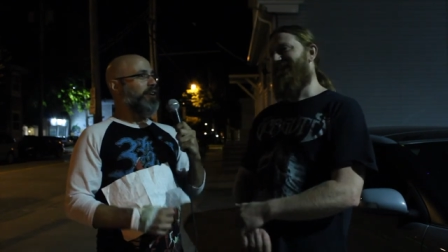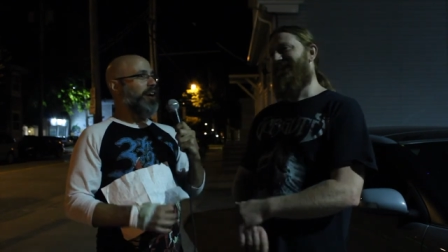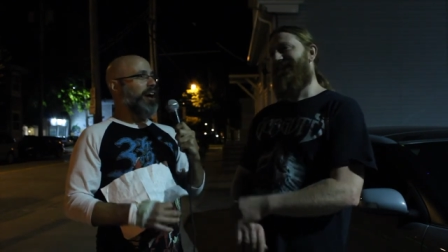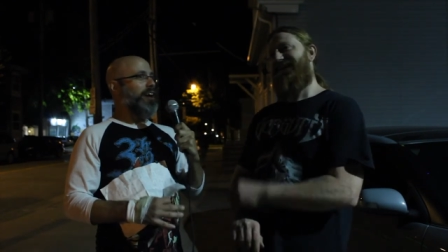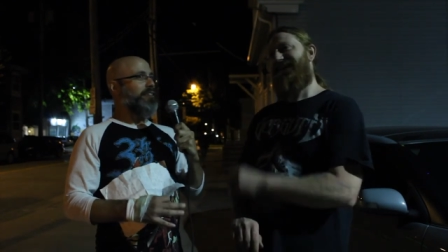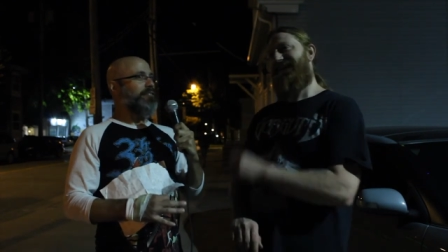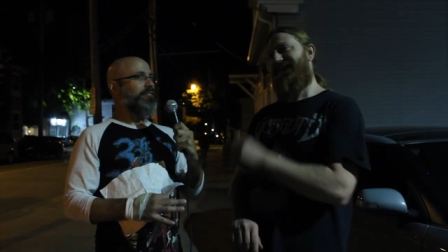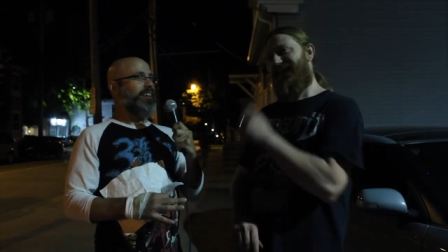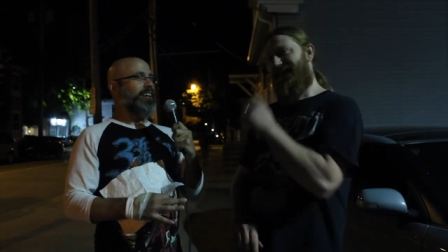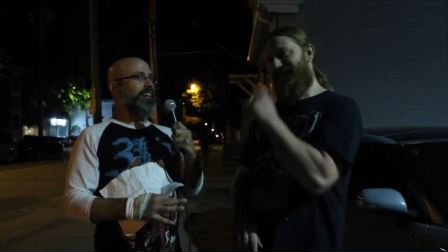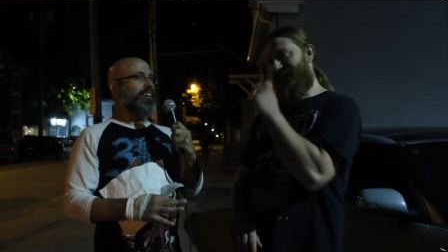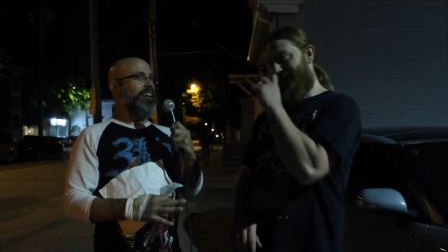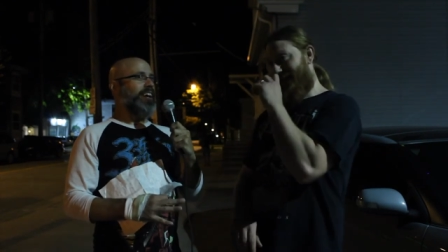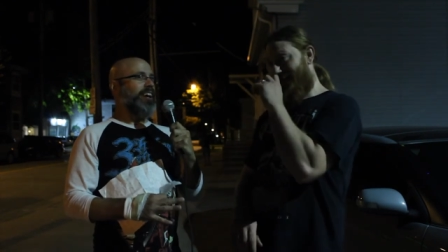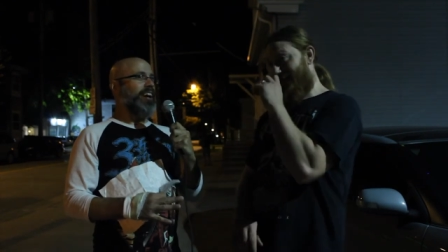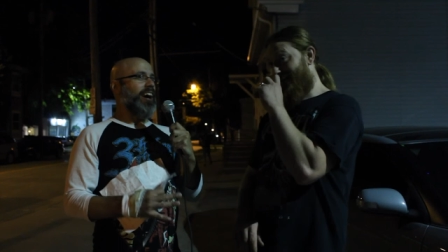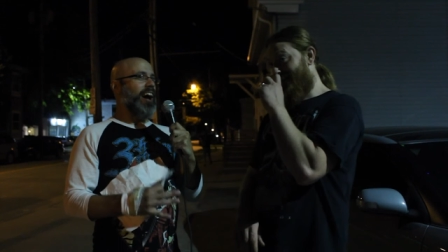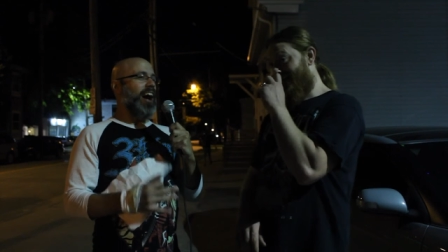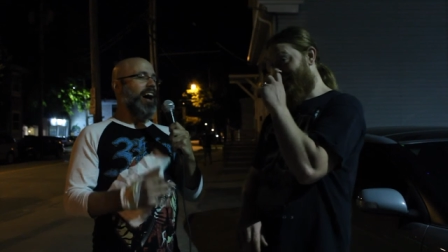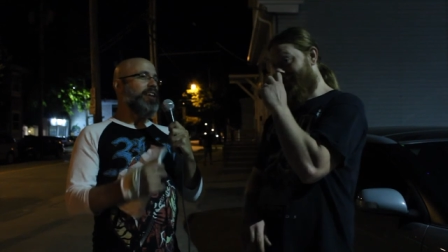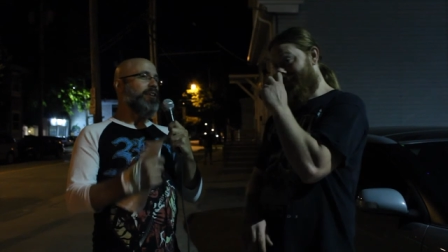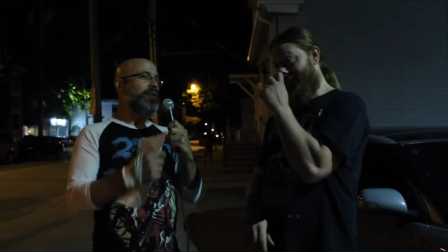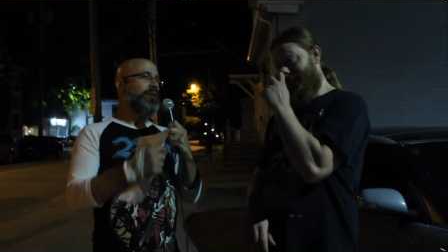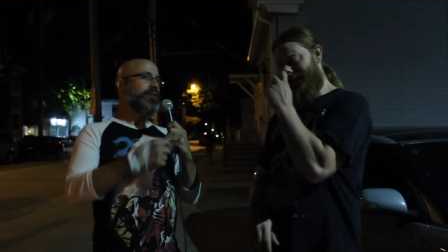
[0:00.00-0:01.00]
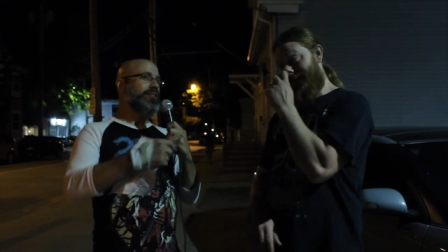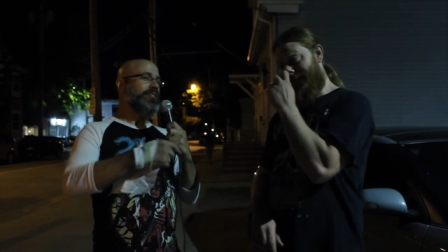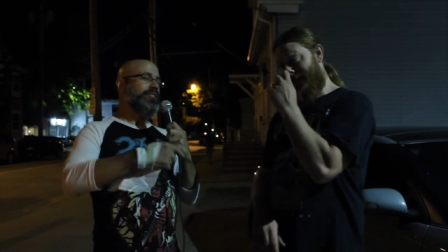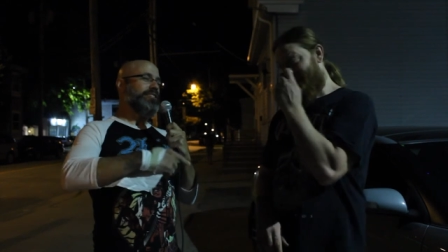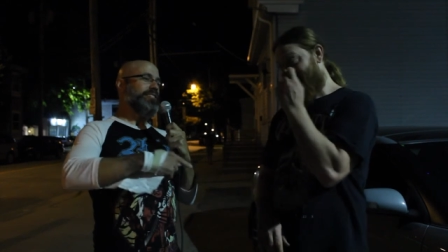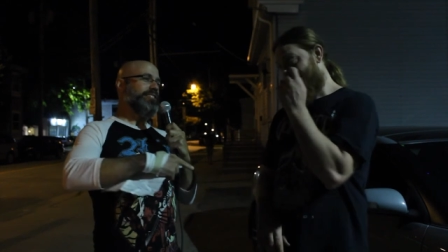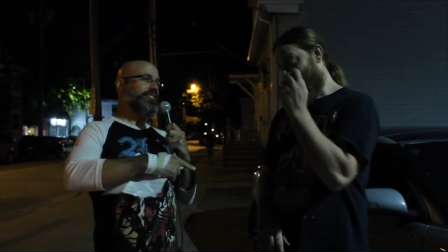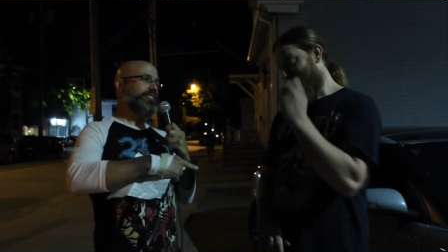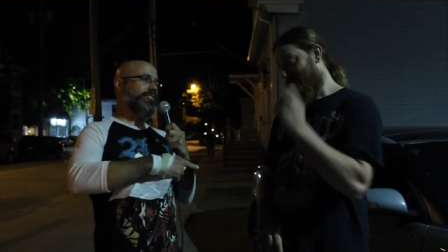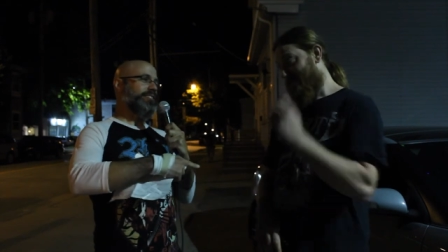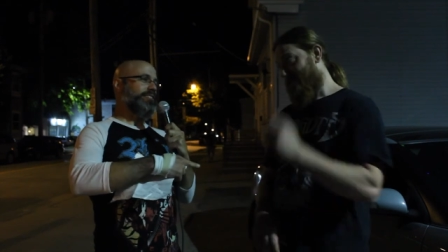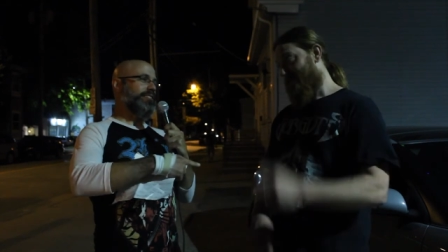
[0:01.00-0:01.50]
have like a? I
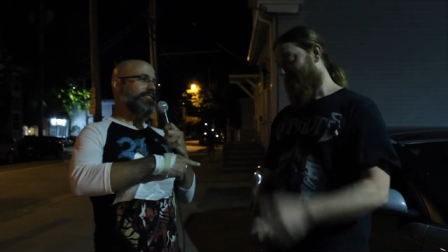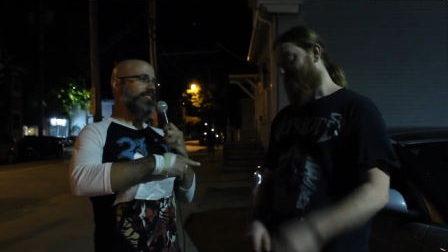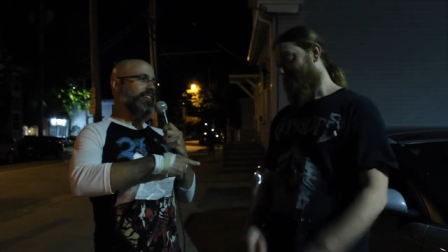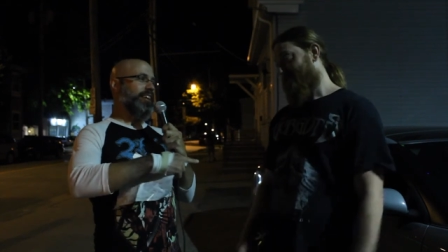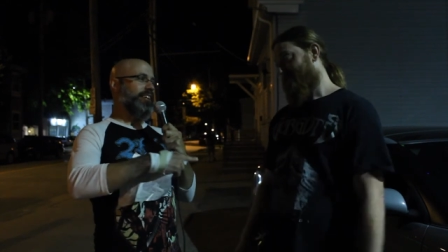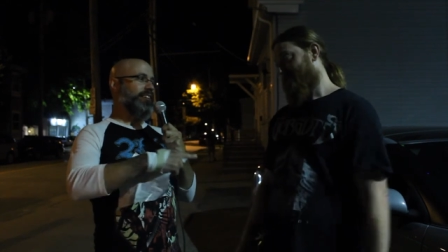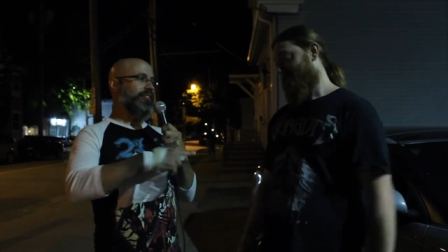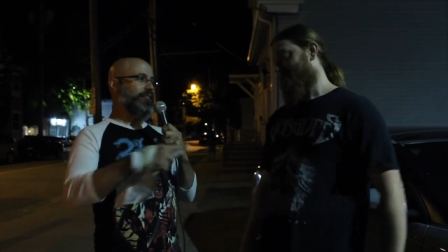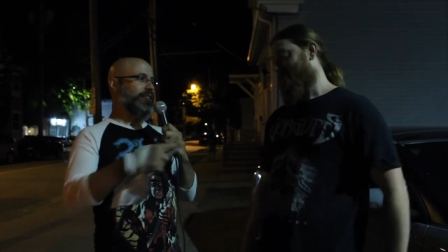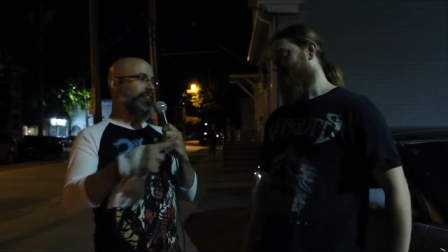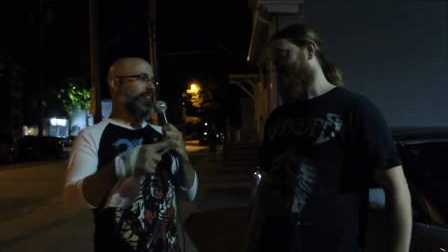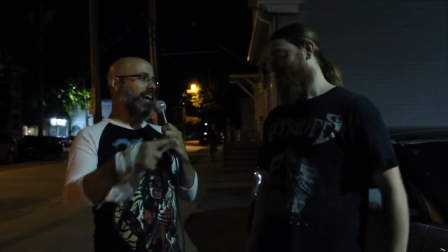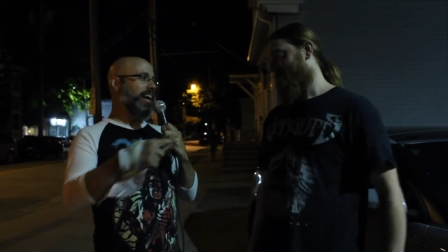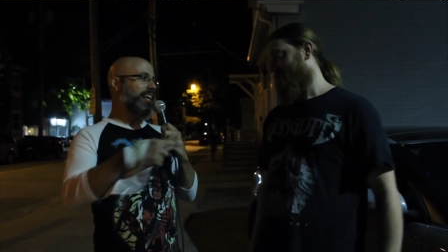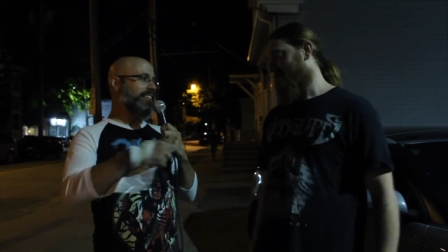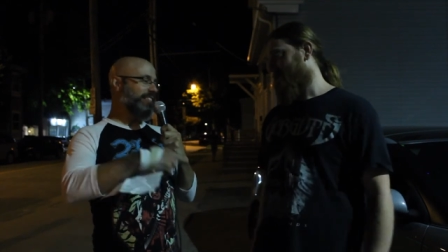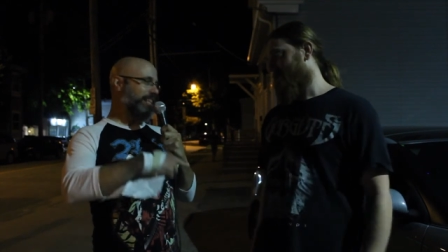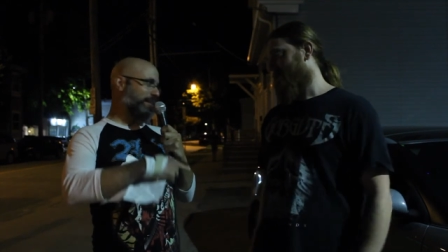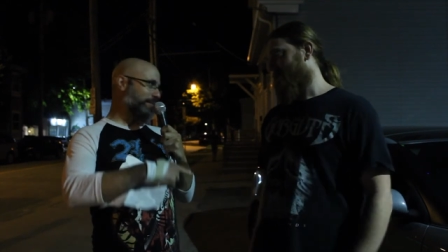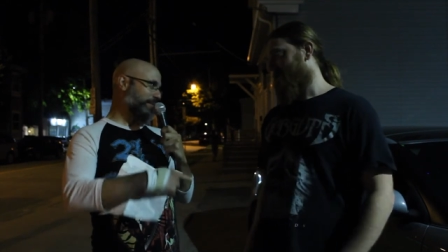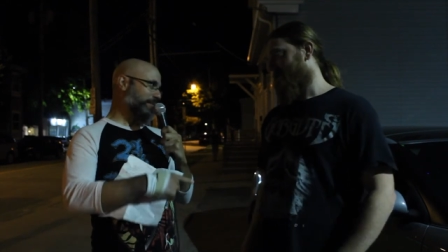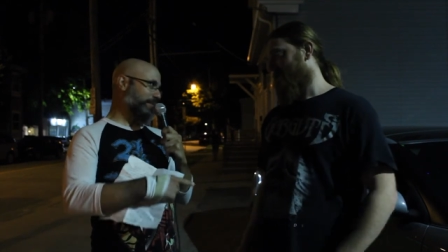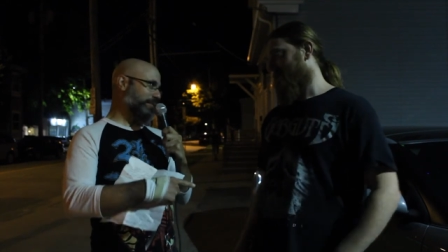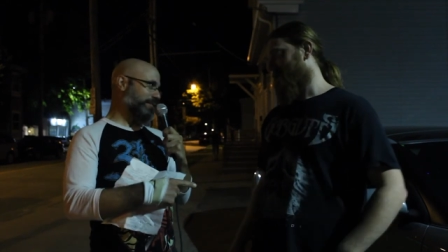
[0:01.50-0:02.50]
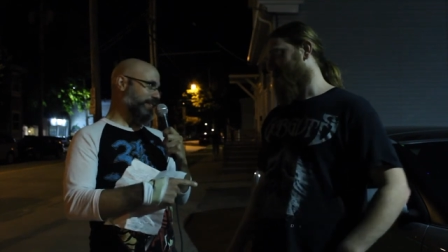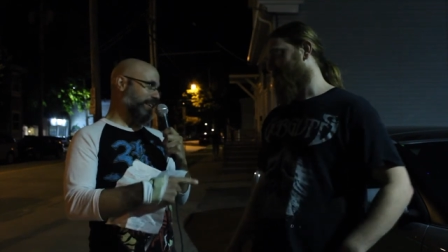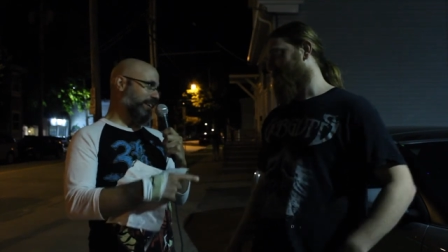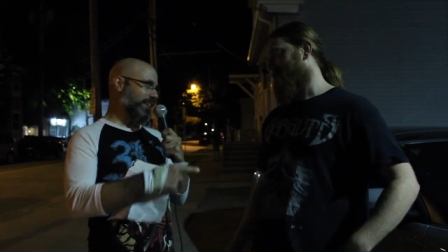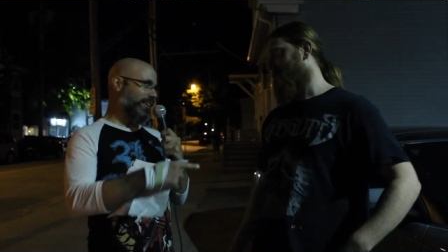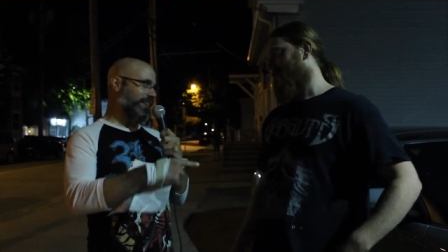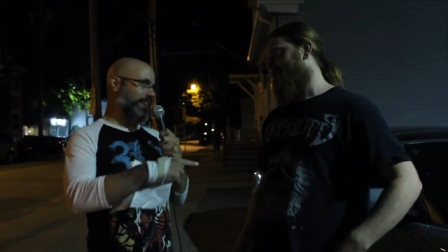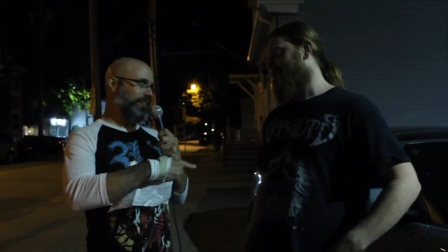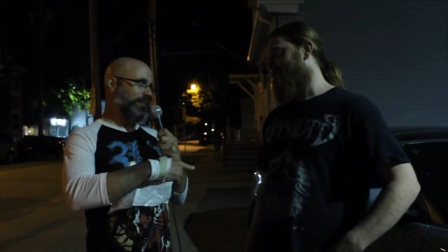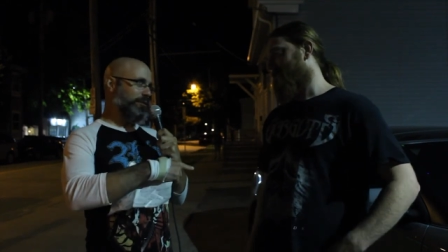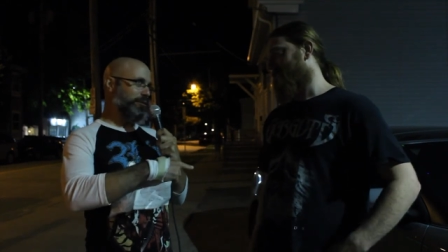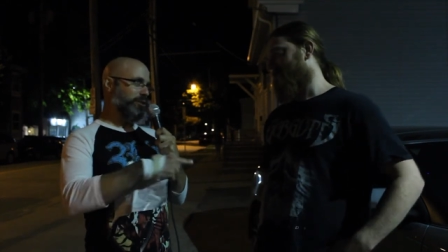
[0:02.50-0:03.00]
noticed like your last album was
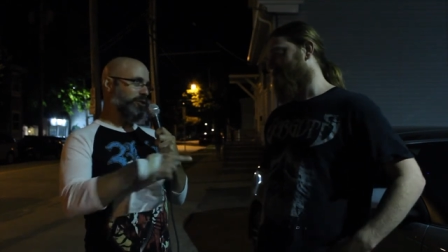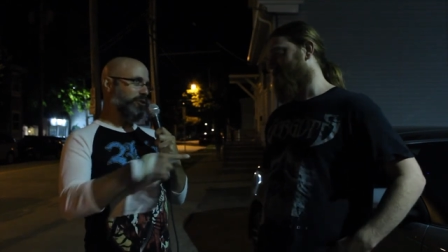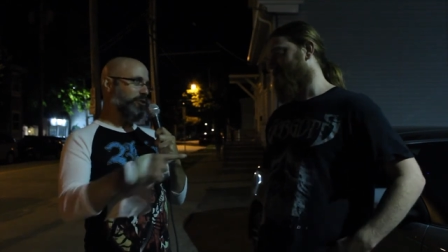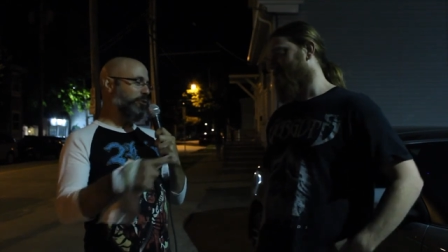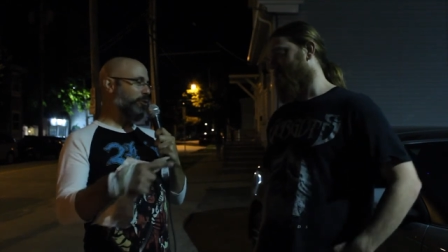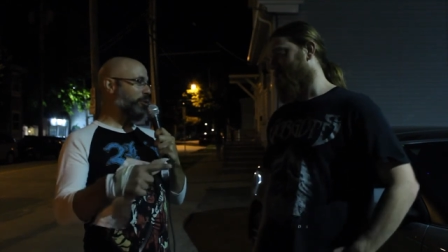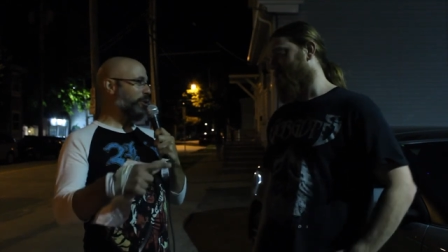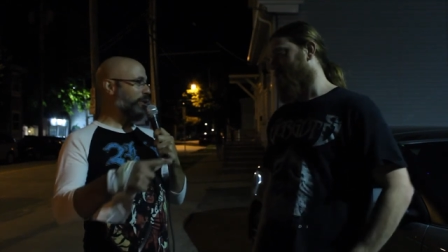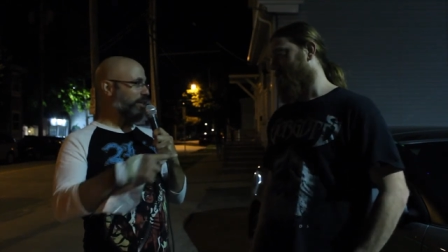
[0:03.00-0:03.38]
like uh, there was three